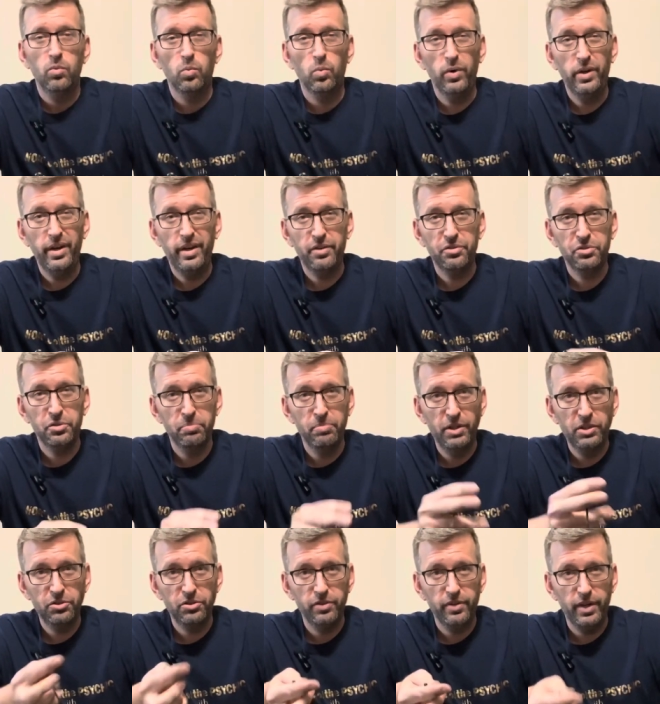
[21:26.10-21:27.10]
One extra
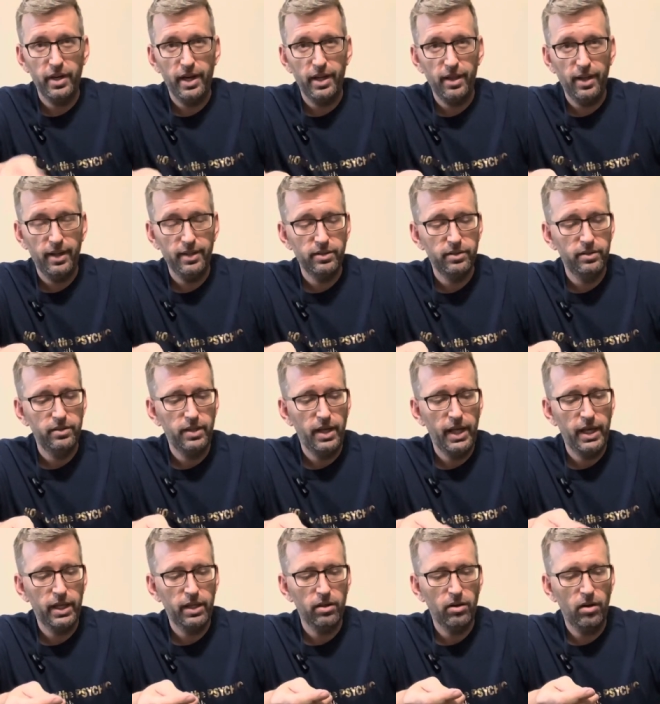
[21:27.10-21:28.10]
measure that I like to
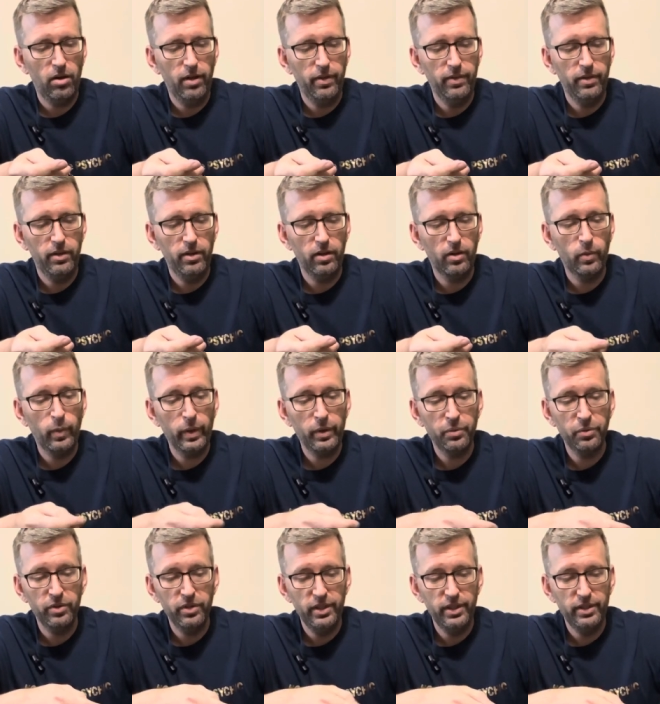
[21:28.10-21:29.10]
take on the quick
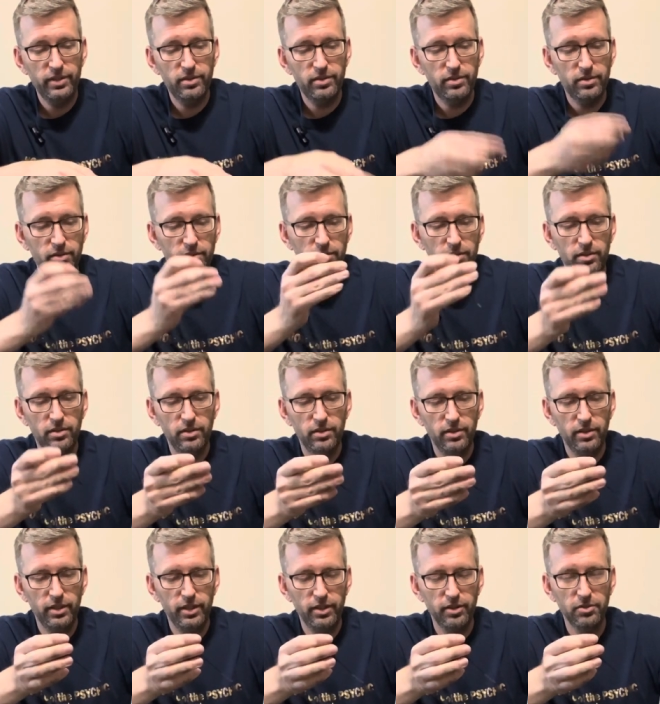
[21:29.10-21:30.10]
release
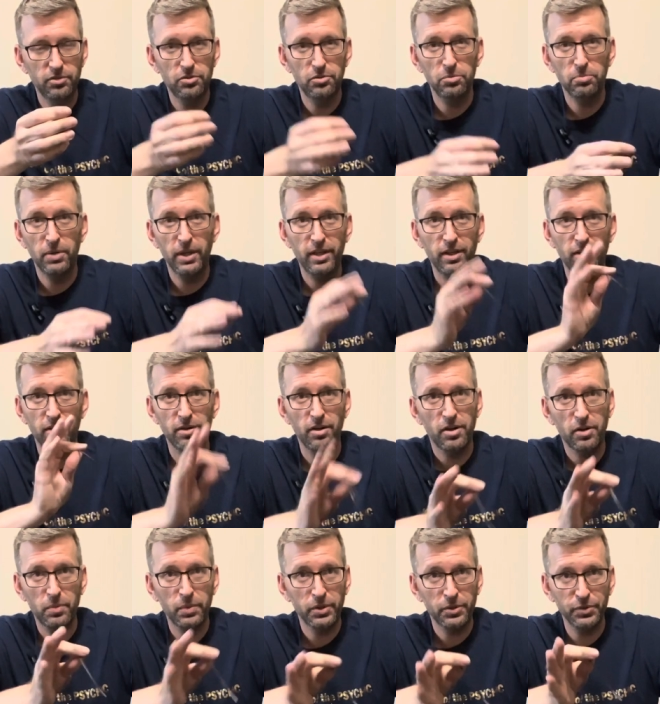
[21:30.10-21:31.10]
is to make it not
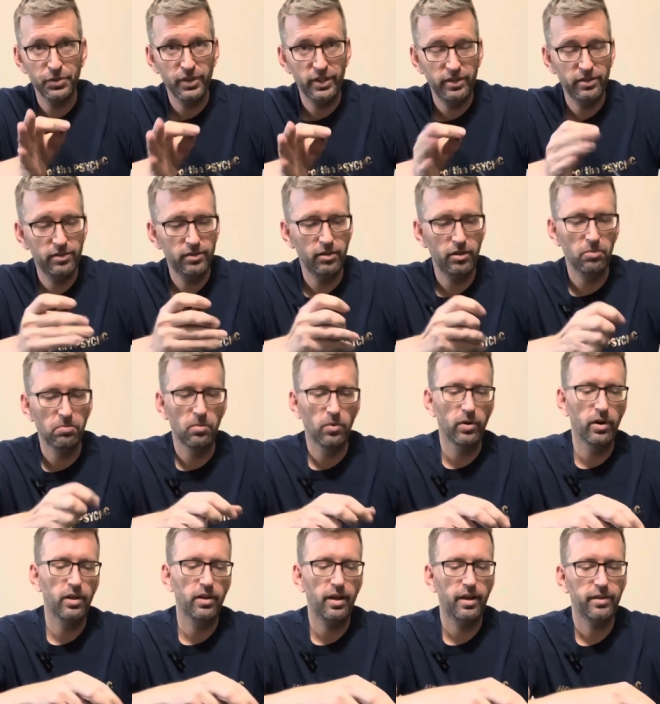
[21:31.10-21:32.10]
quick release anymore.
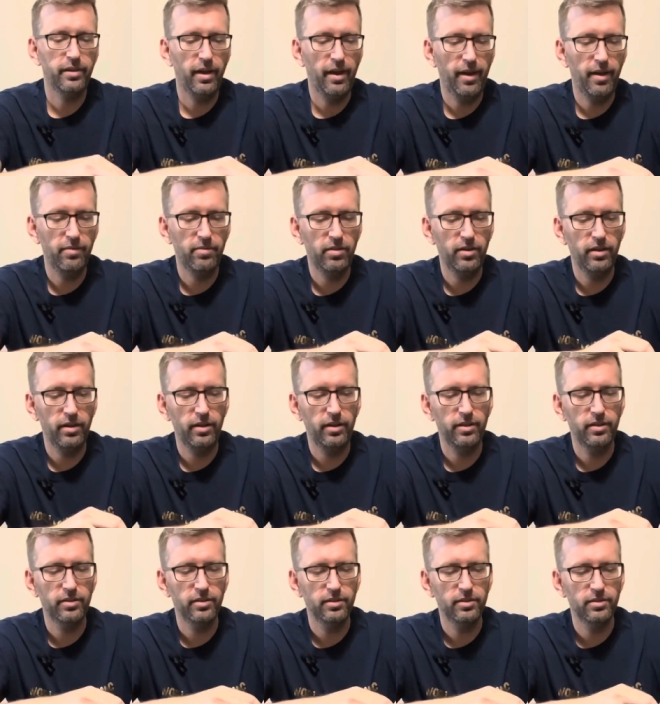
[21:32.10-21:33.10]
I like to have the
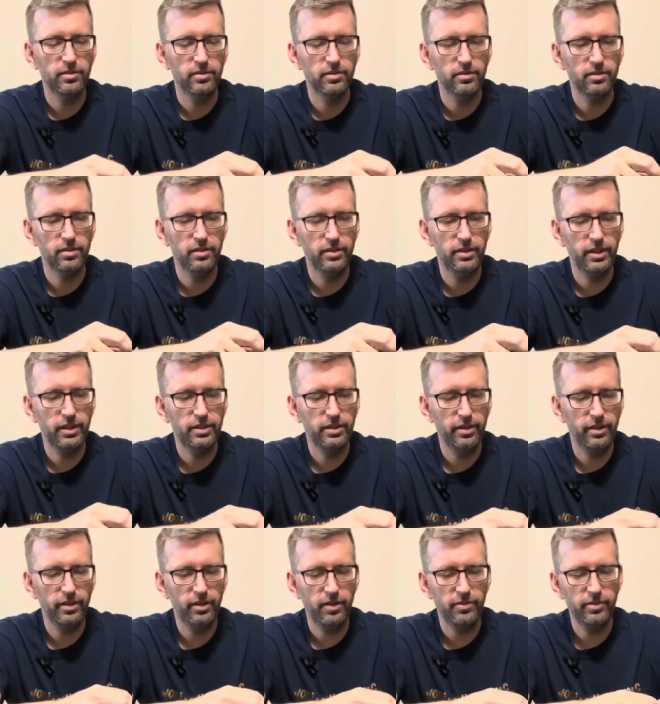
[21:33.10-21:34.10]

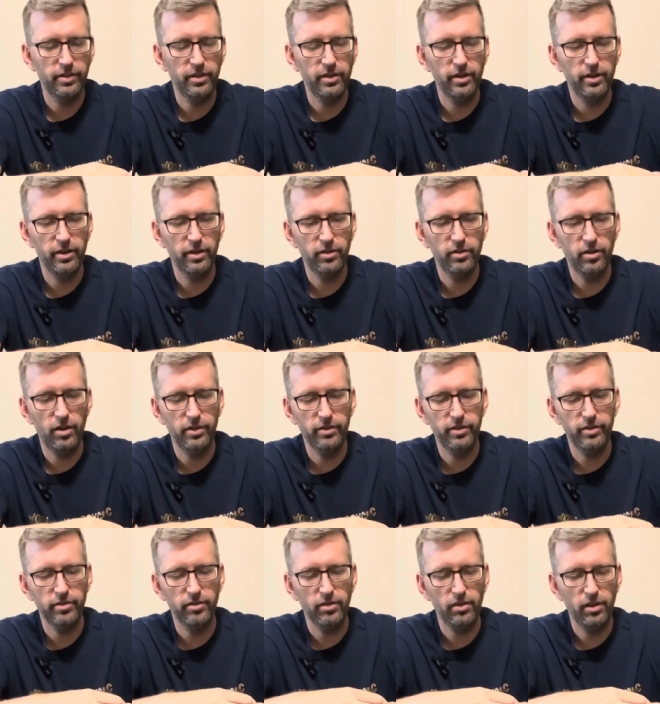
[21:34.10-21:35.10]
detail of it there on
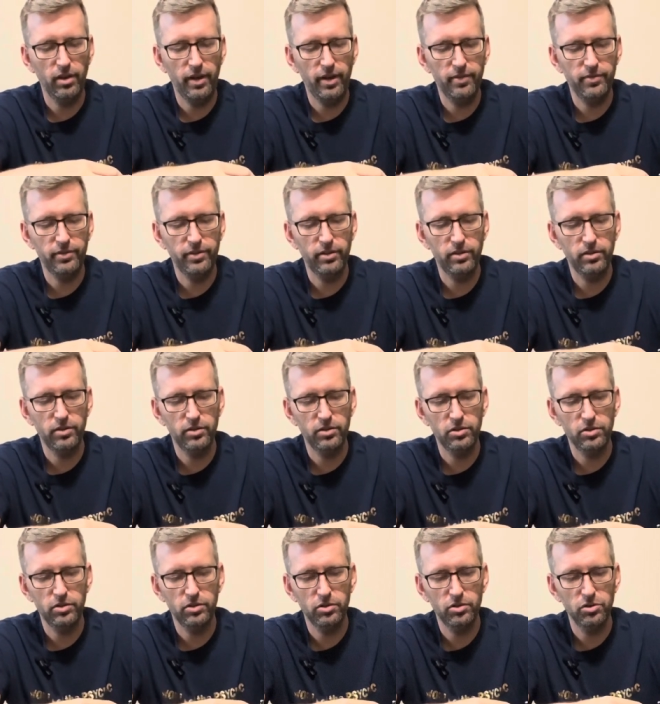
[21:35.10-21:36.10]
this left
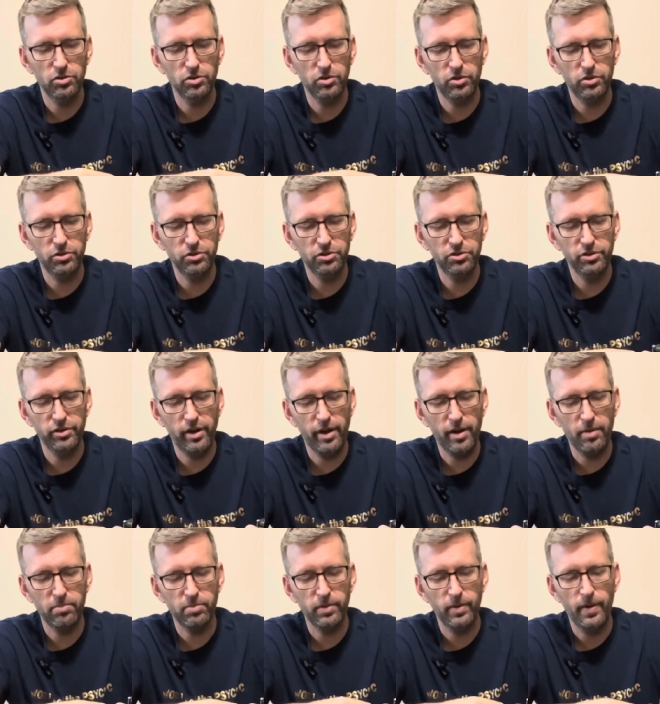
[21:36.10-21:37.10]
shoulder
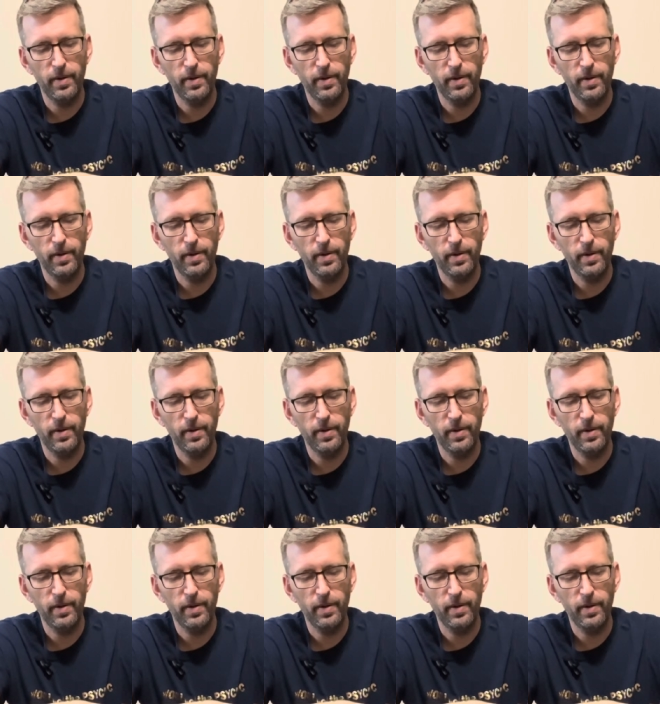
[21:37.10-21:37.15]
strap.